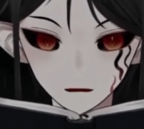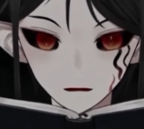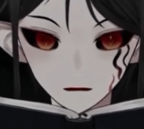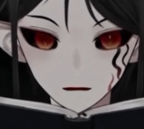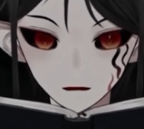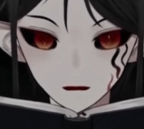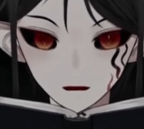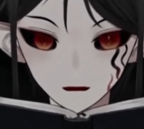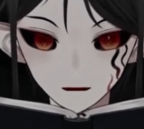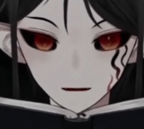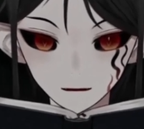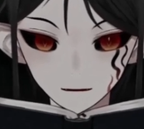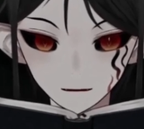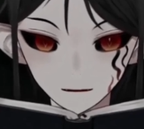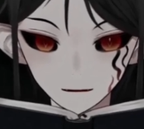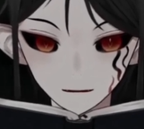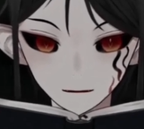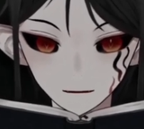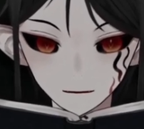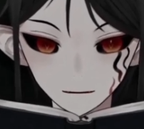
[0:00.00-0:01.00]
well,
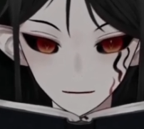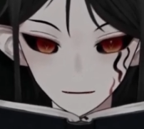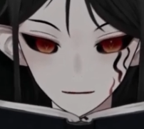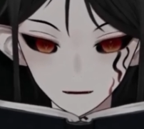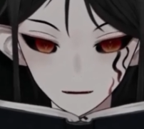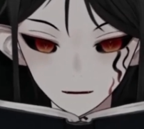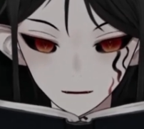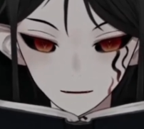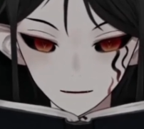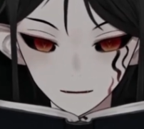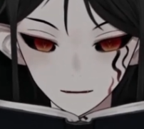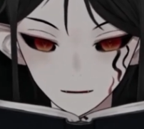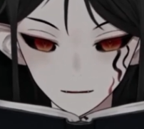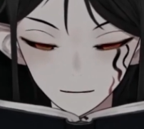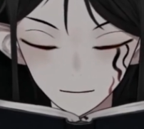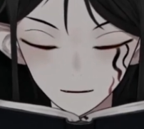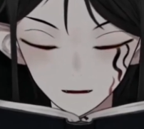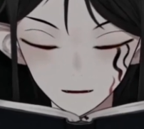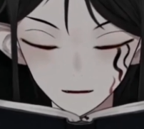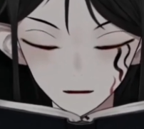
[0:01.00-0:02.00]
they
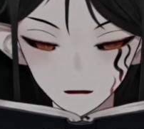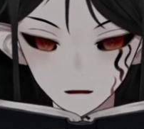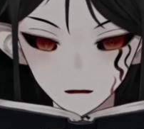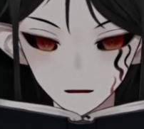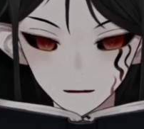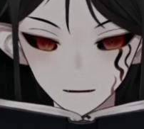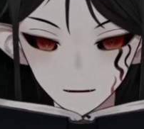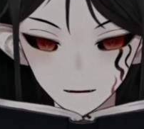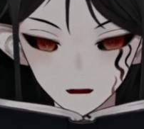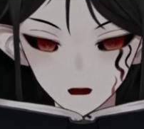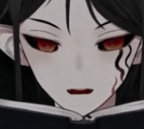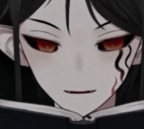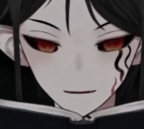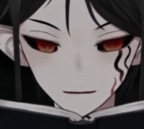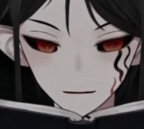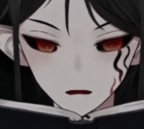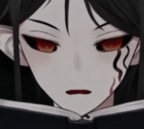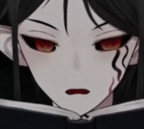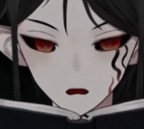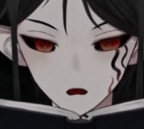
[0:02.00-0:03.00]
believed I could only
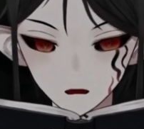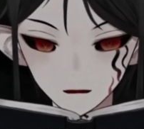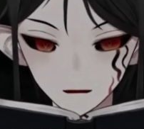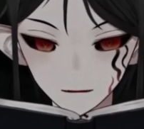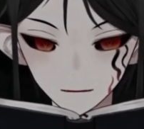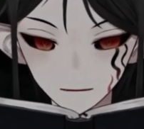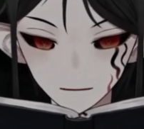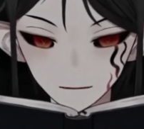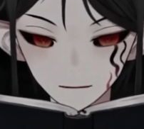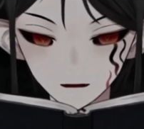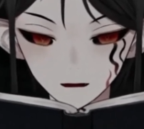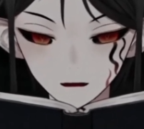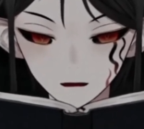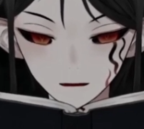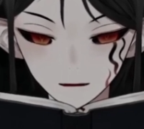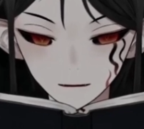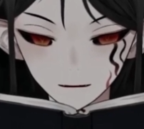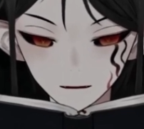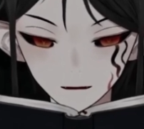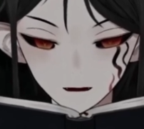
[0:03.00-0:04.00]
catch one of
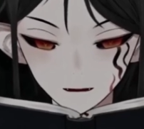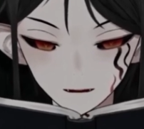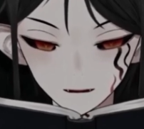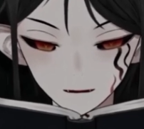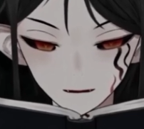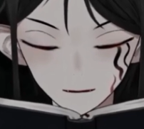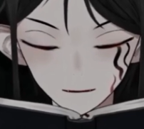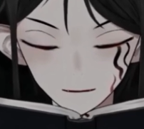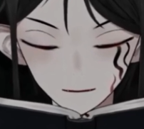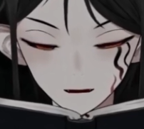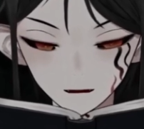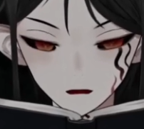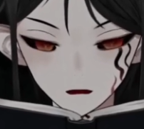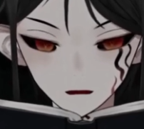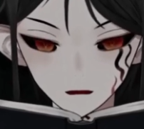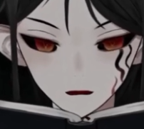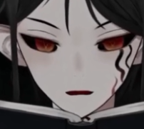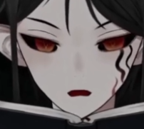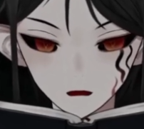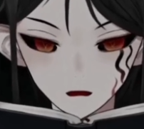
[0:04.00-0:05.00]
them. They
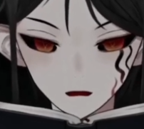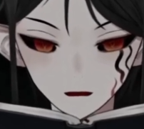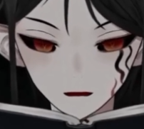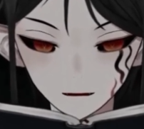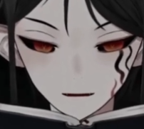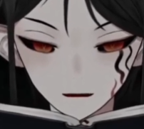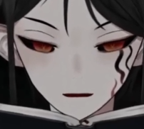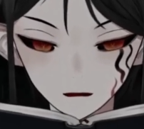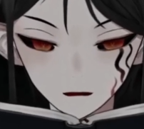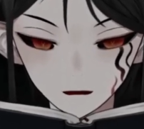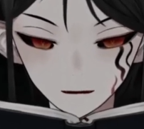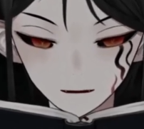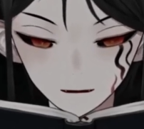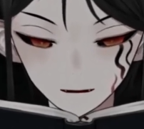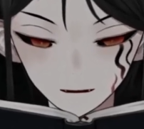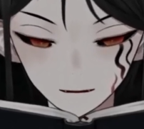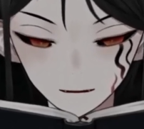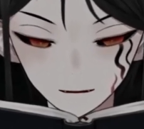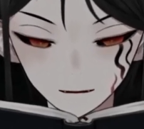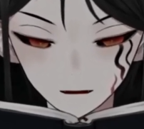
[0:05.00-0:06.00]
were
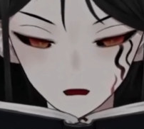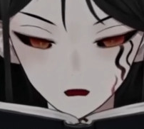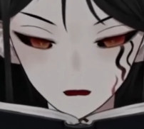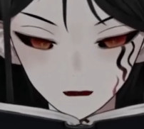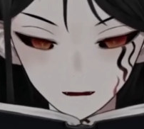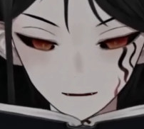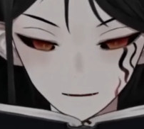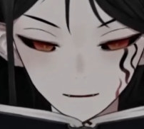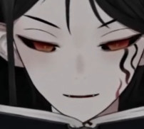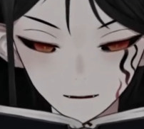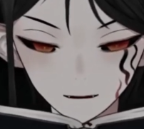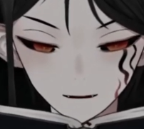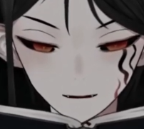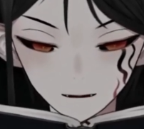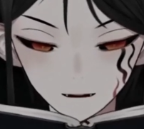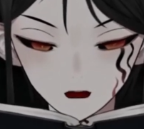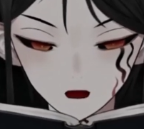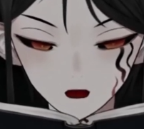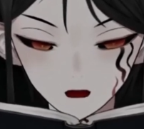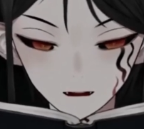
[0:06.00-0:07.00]
arguing, starting to
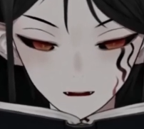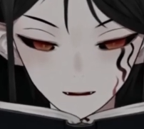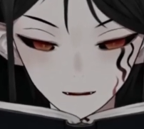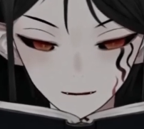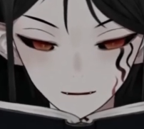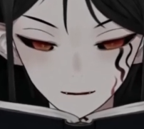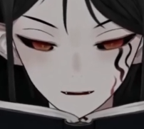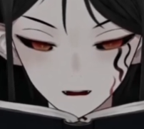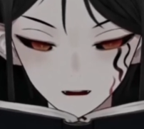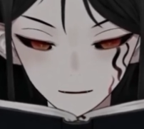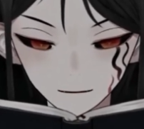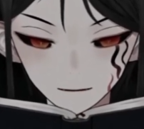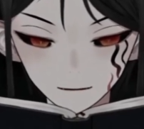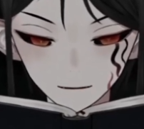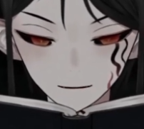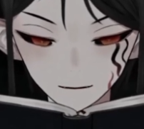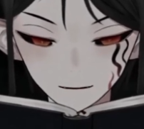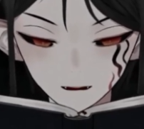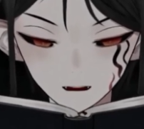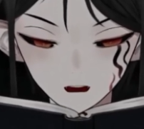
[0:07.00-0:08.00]
yell, and
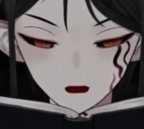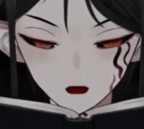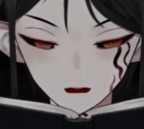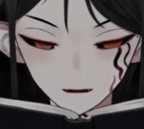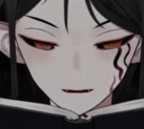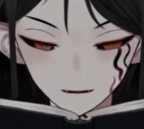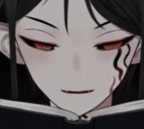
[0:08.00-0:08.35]
they got